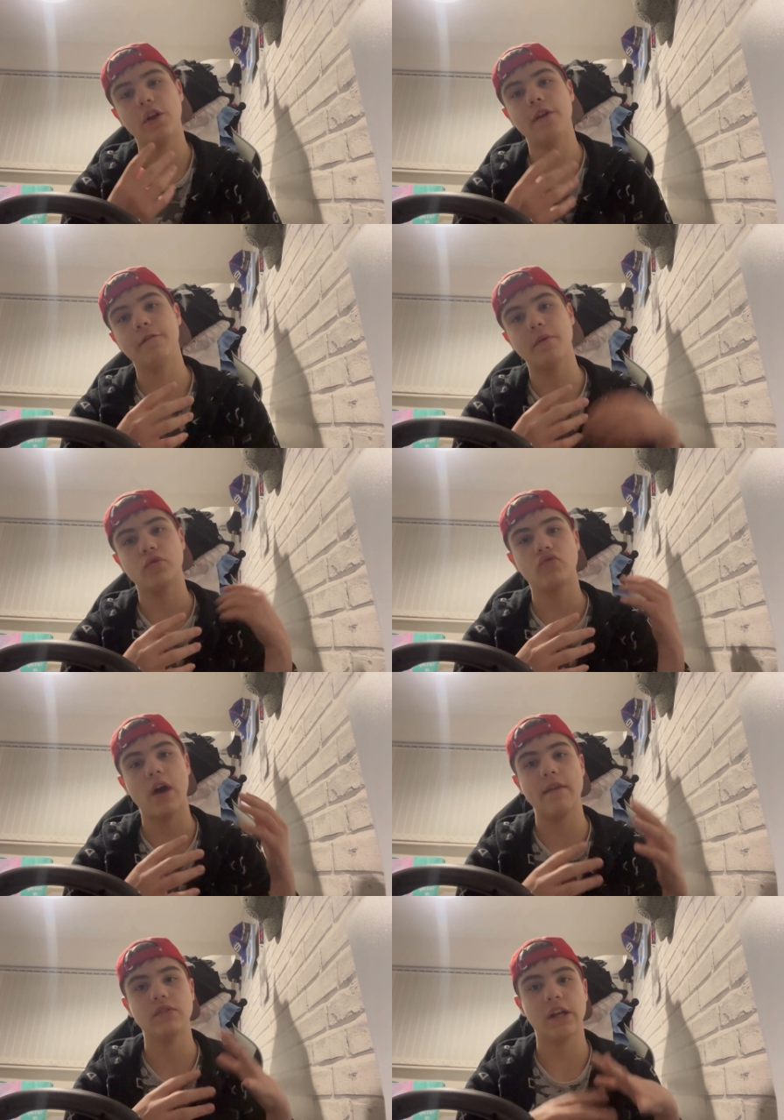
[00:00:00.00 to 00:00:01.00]
from
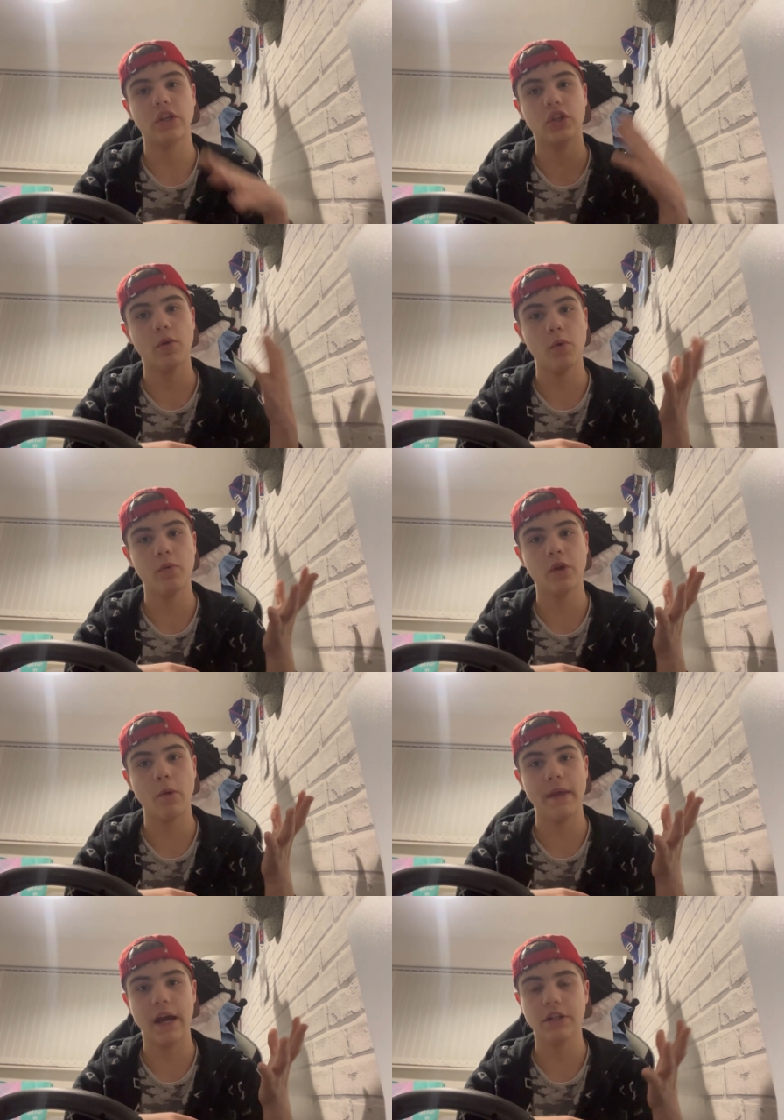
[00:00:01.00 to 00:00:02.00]
drivers like Kamui
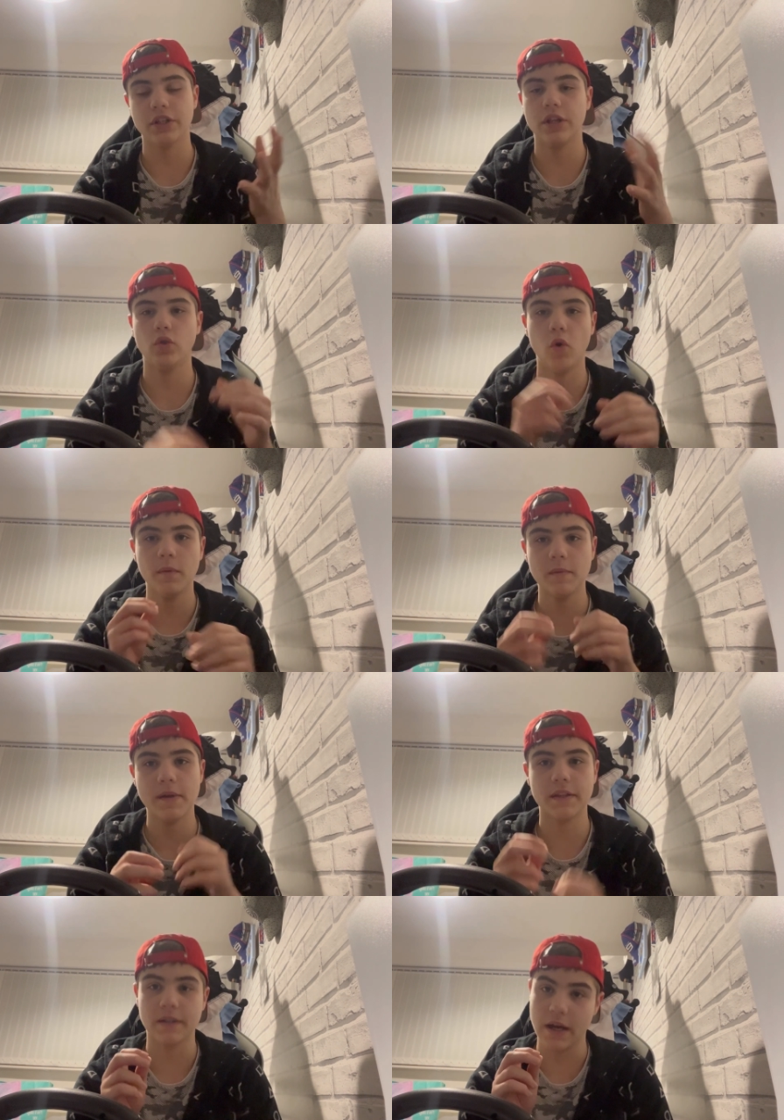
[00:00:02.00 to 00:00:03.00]
Kobayashi, taught him to be
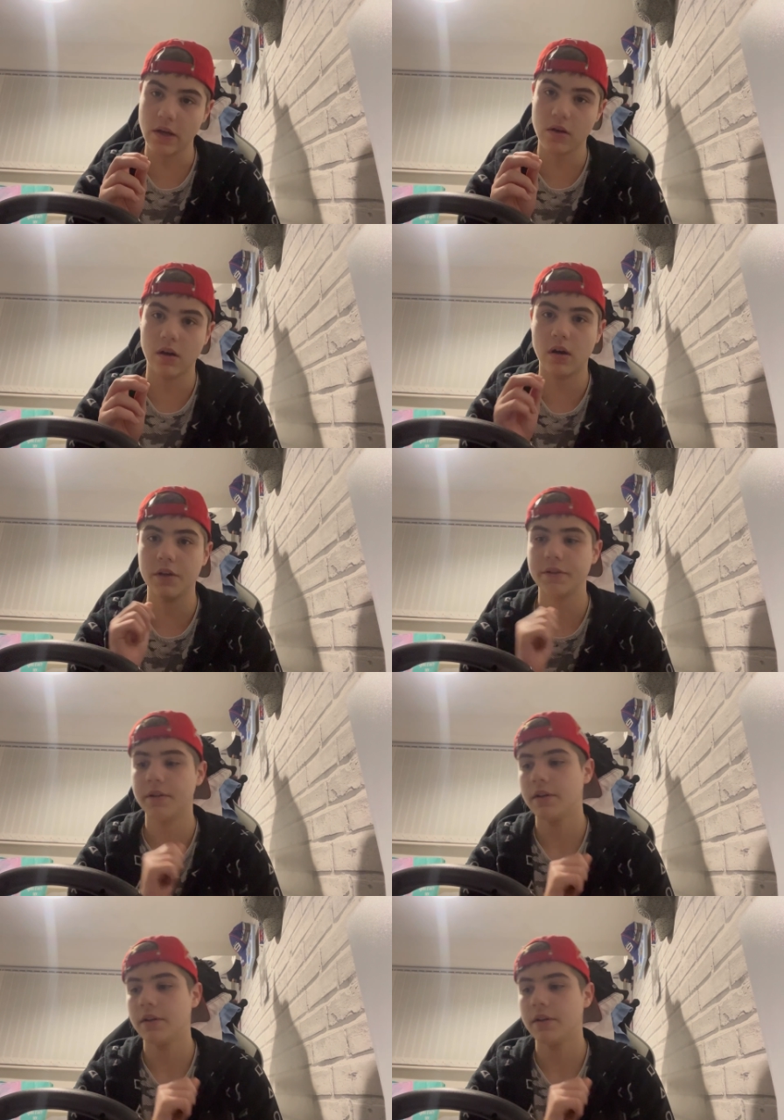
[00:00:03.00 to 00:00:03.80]
the tyre god.